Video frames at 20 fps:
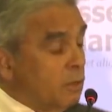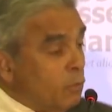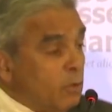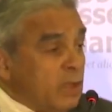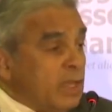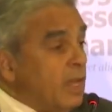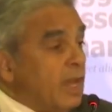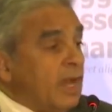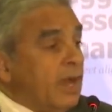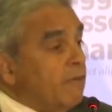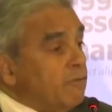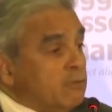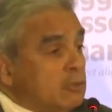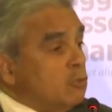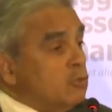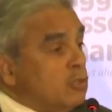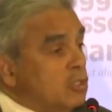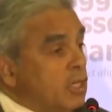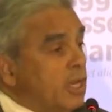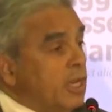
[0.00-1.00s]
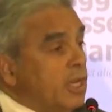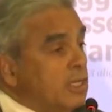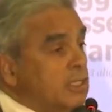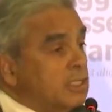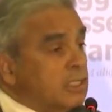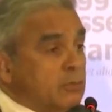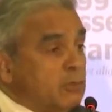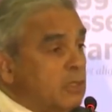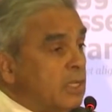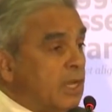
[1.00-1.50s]
We have to
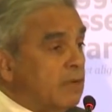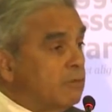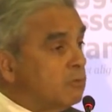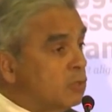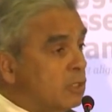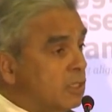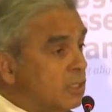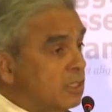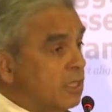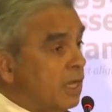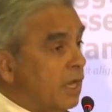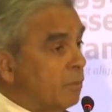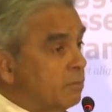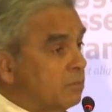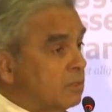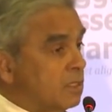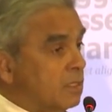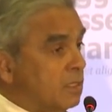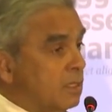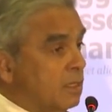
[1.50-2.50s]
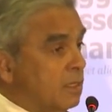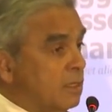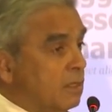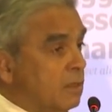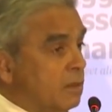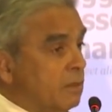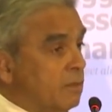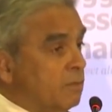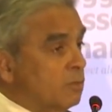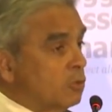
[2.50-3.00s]
change, we have to adapt.
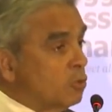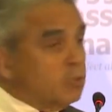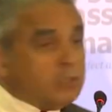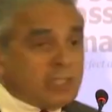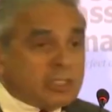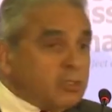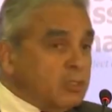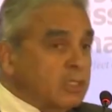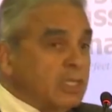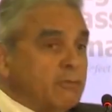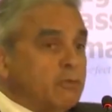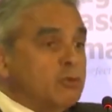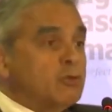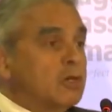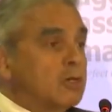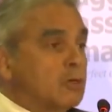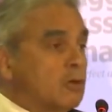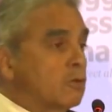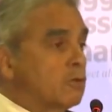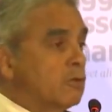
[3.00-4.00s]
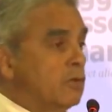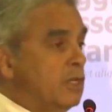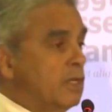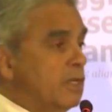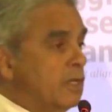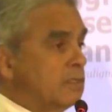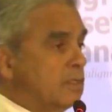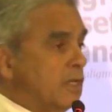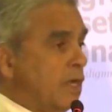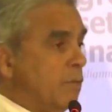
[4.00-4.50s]
So just to give you a
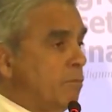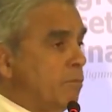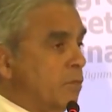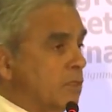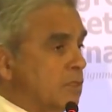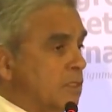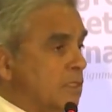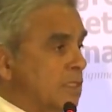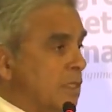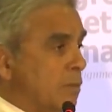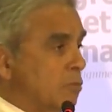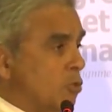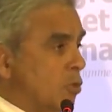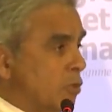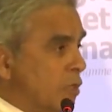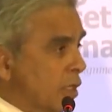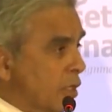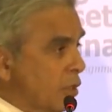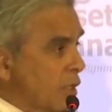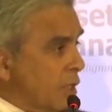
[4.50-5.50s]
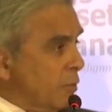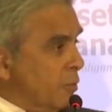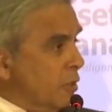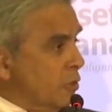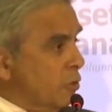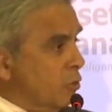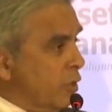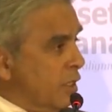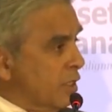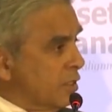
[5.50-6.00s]
concrete example, since I'm talking a lot
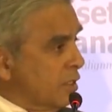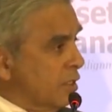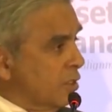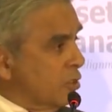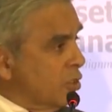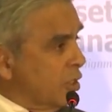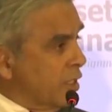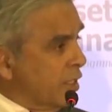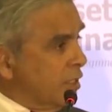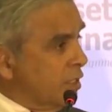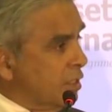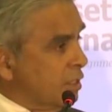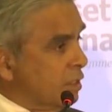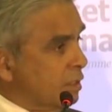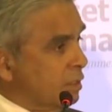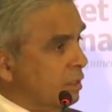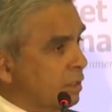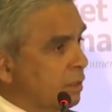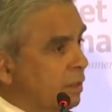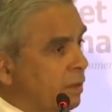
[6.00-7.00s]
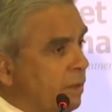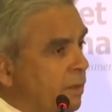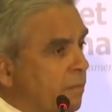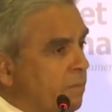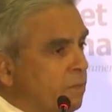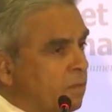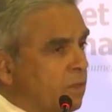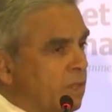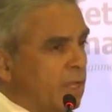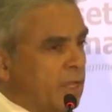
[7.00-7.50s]
about US and China,
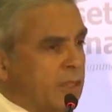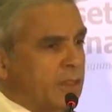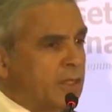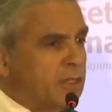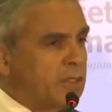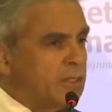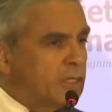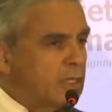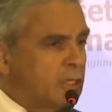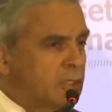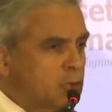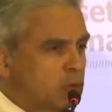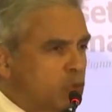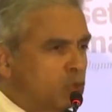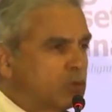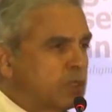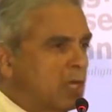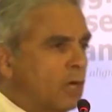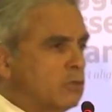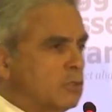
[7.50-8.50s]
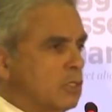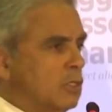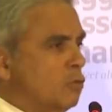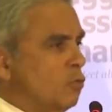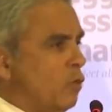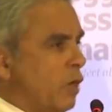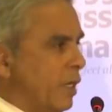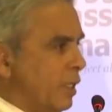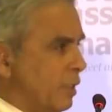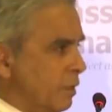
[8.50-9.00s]
in the year
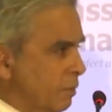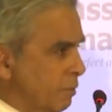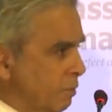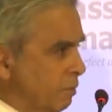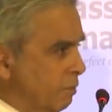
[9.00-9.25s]
2001,